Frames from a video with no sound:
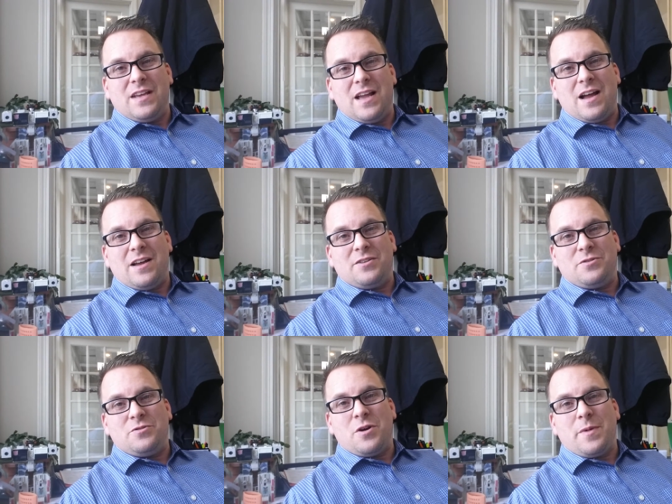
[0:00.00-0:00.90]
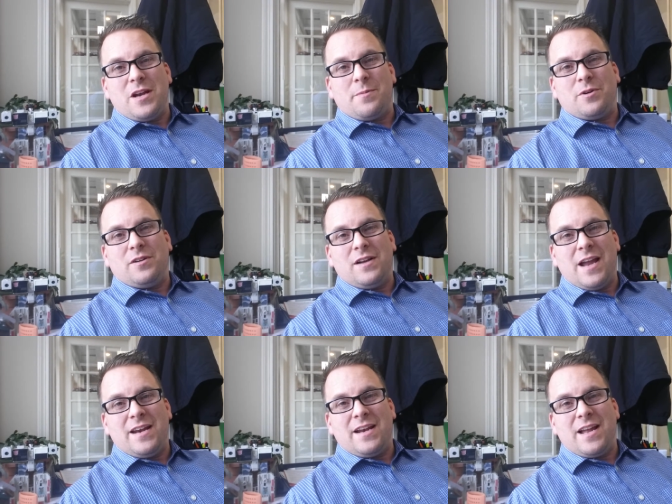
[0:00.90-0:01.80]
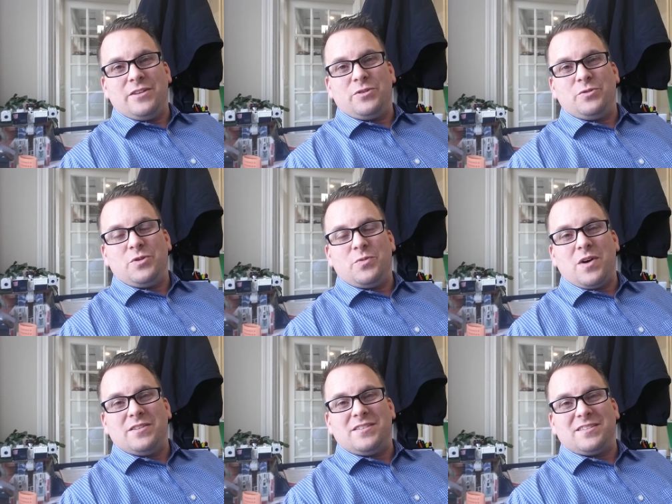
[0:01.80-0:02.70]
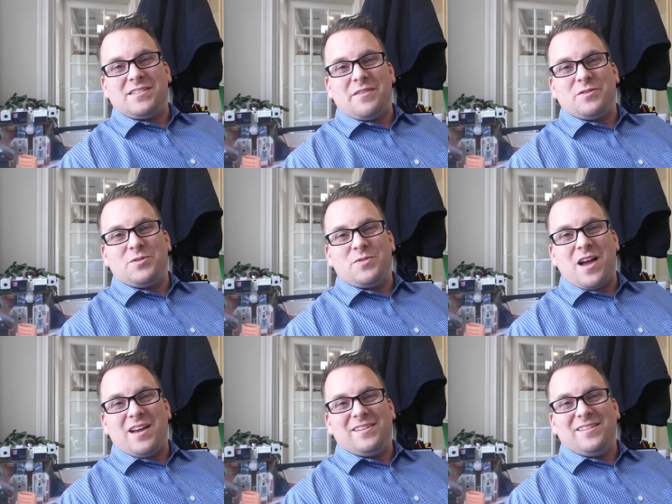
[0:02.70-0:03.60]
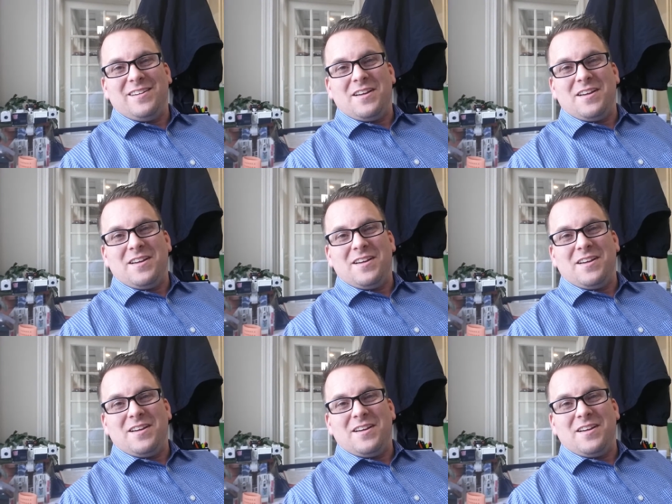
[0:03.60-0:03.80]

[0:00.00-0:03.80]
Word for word: Uh, you do know my number, 888 221 6729.